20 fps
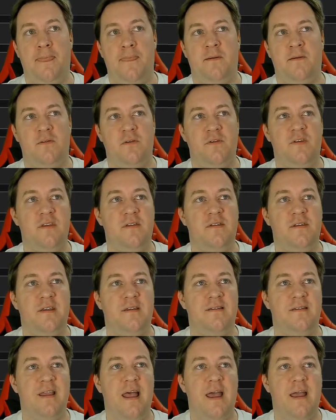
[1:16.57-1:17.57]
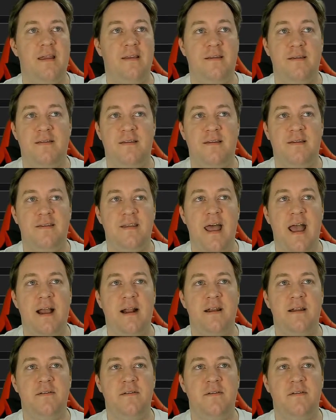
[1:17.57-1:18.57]
So this it is
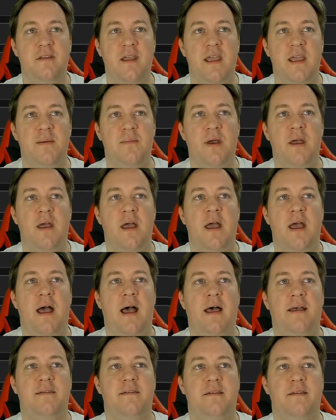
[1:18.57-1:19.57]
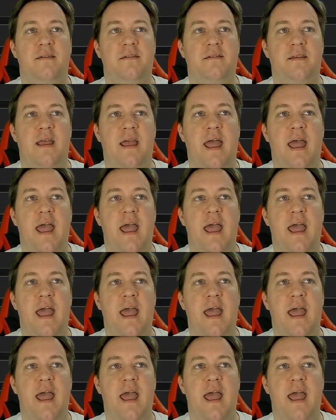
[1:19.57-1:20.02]
exactly the same as this,